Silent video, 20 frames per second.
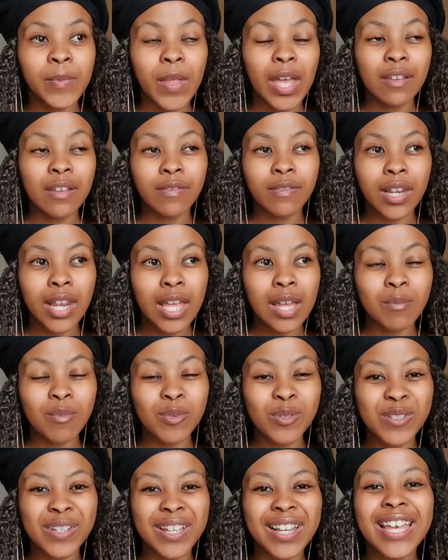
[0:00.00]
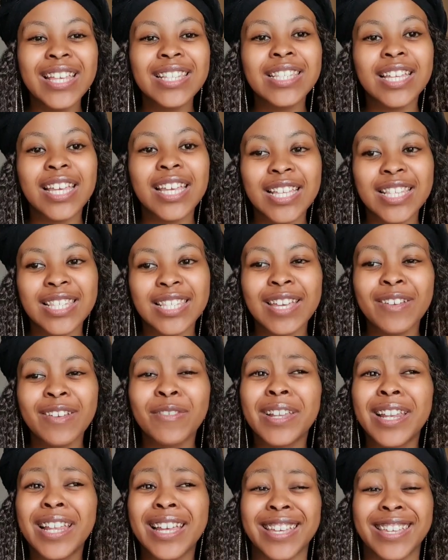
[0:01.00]
i feel like most of us guys
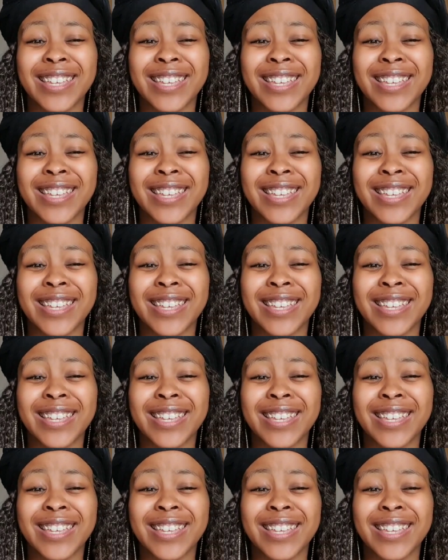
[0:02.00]
i feel